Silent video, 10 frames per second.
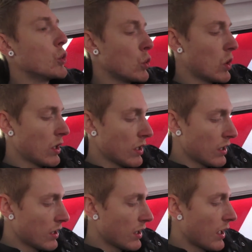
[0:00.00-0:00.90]

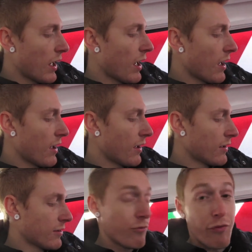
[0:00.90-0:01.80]

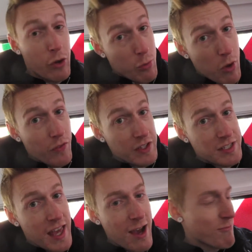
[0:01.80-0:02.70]
film on this
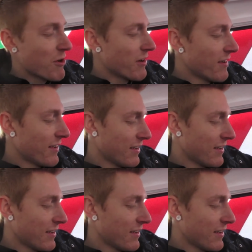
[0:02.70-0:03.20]
camera